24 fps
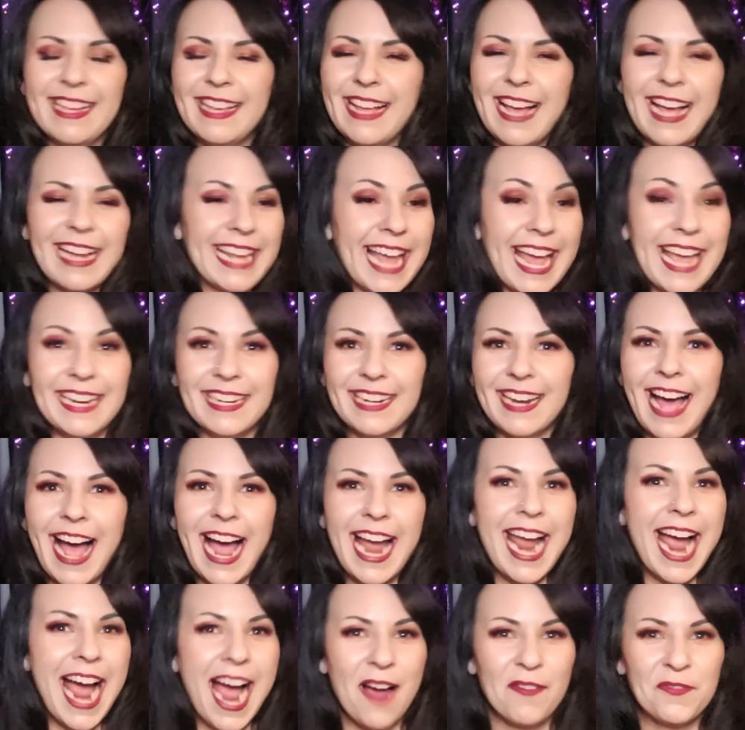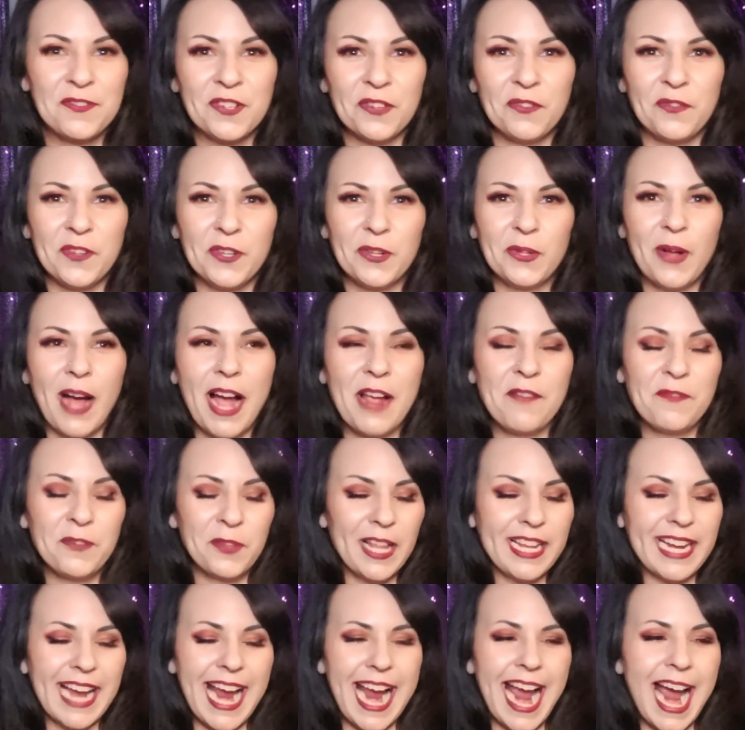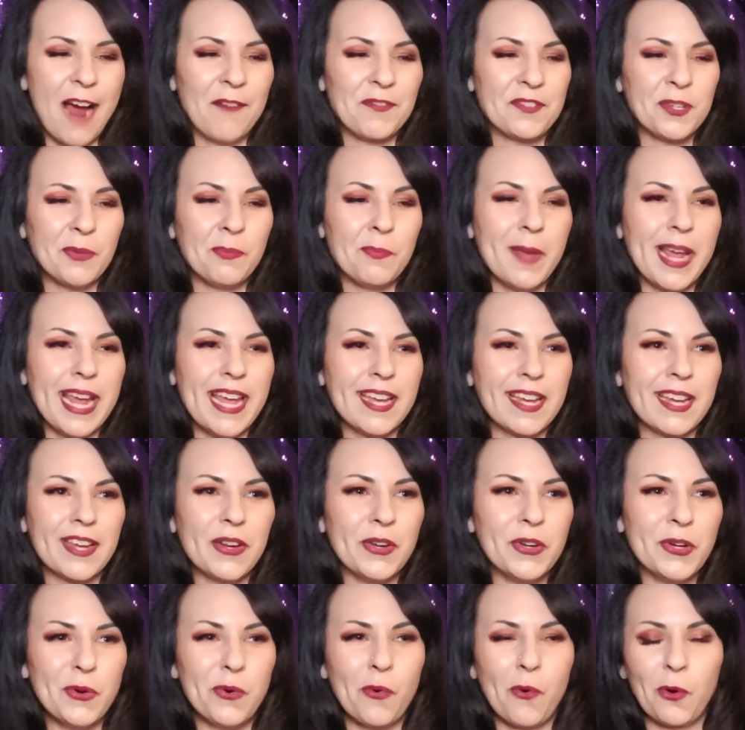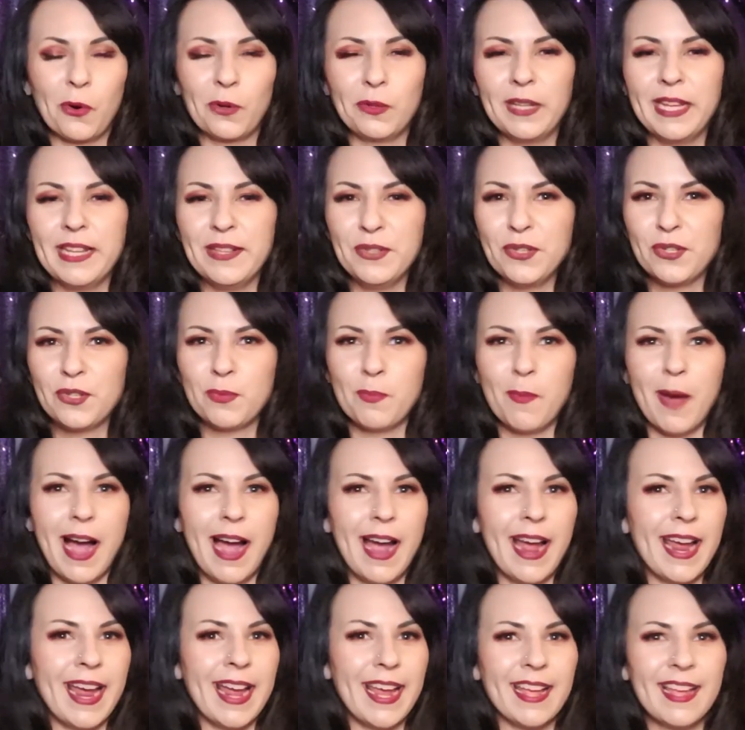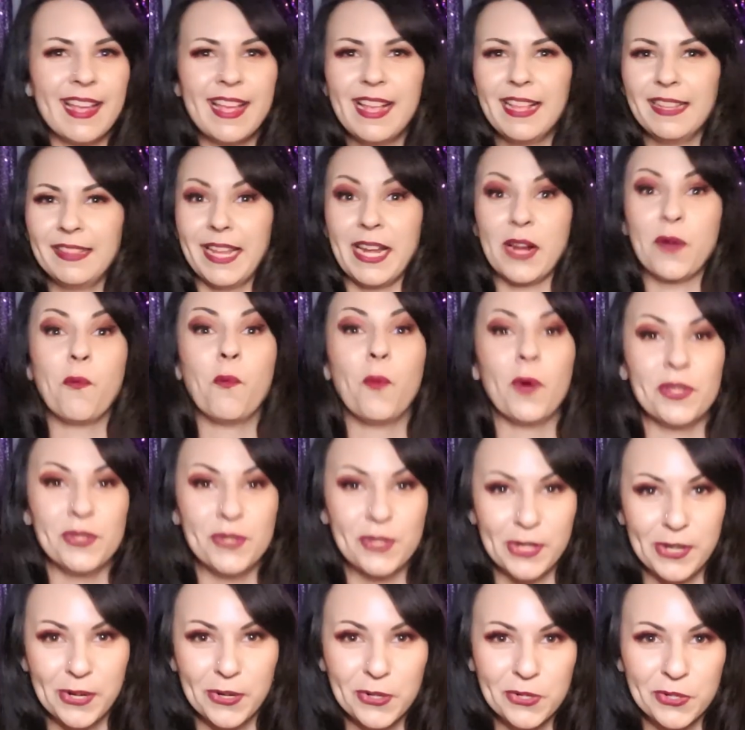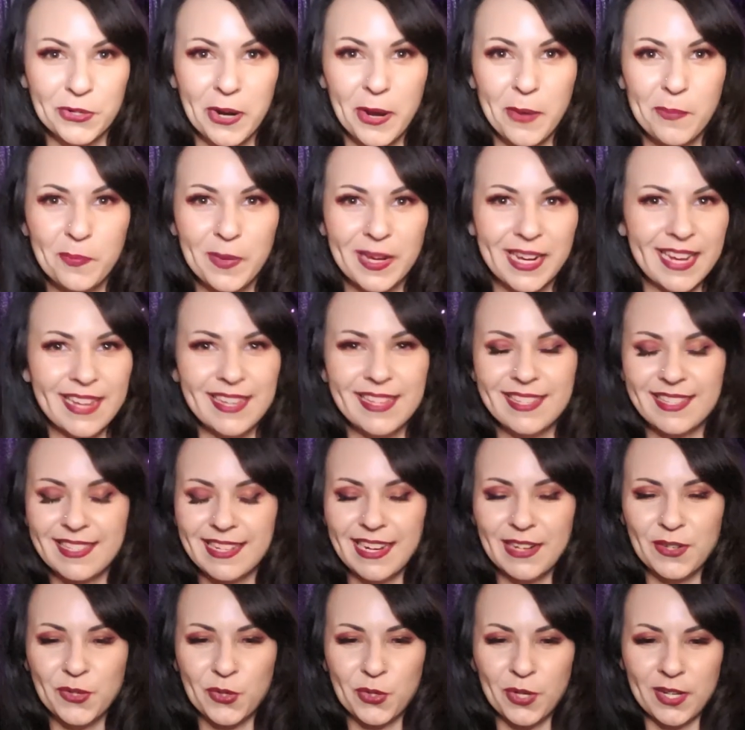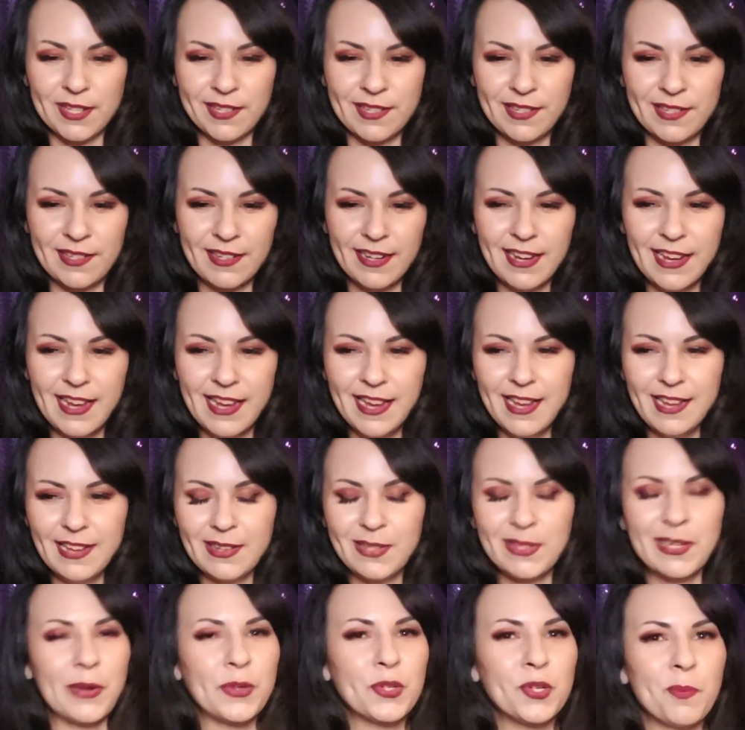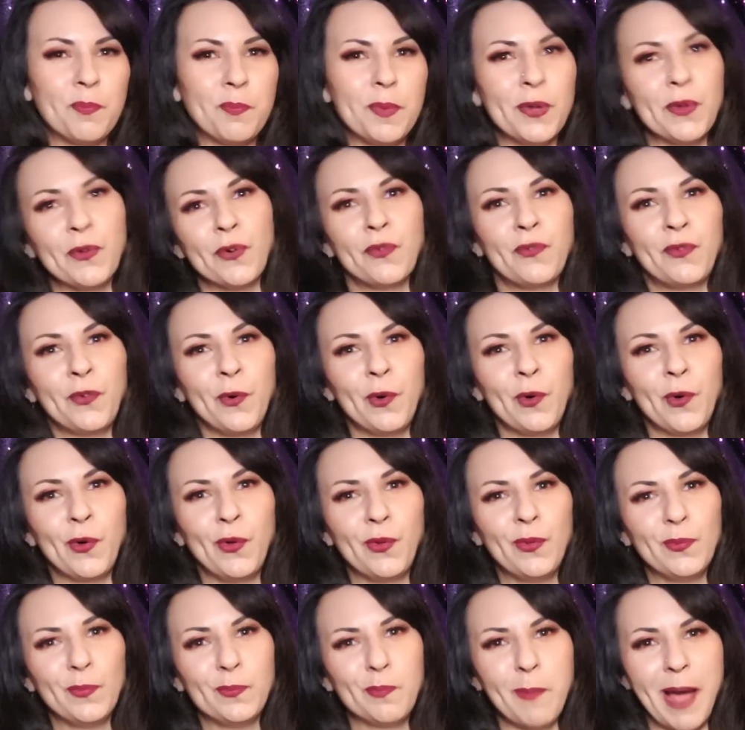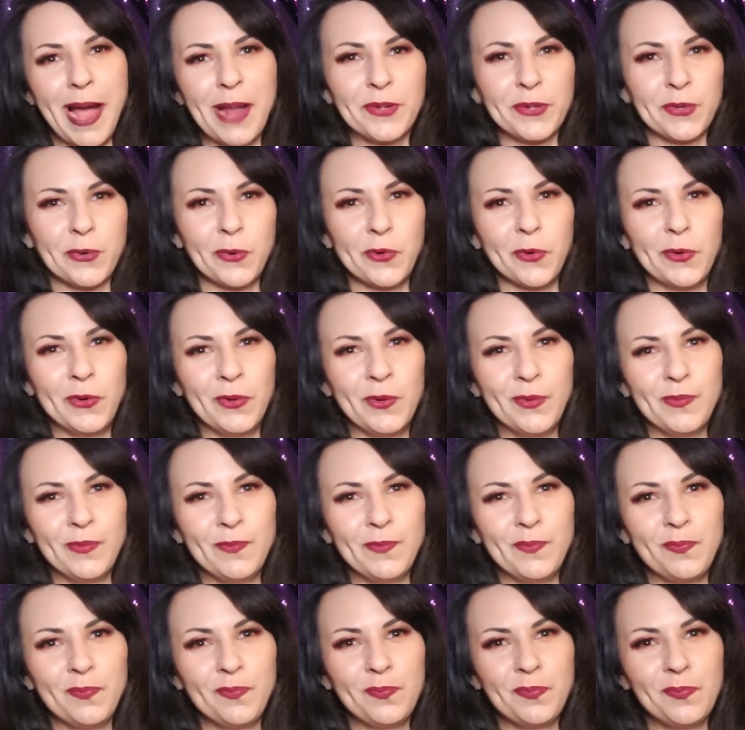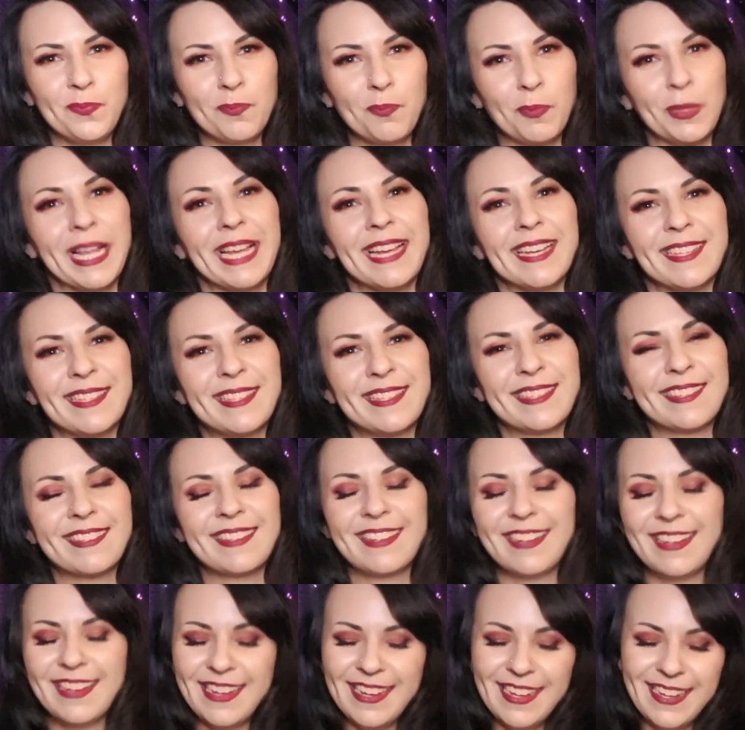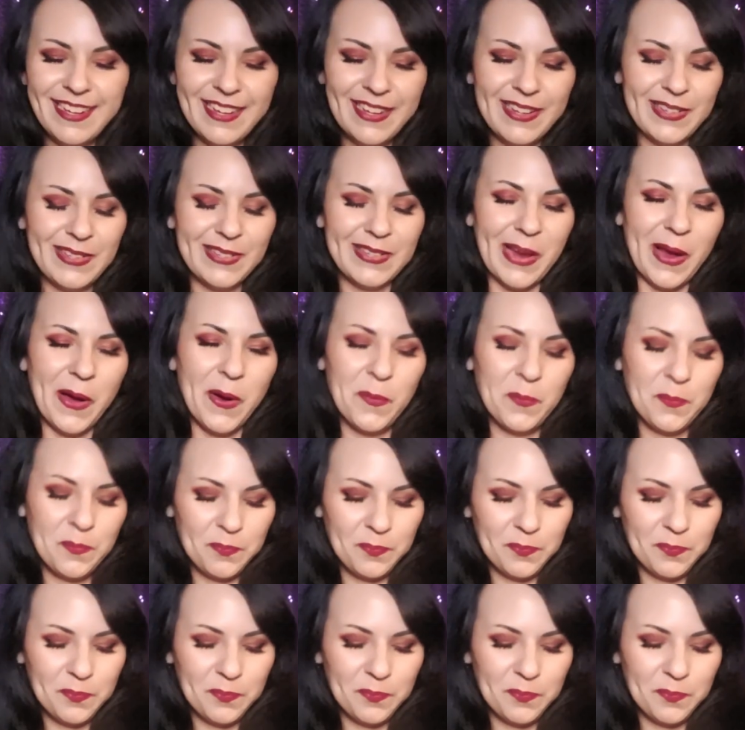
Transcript: again, I feel like I have to make New Orleans my like once a year trip, because it's just such a beautiful, magical place. So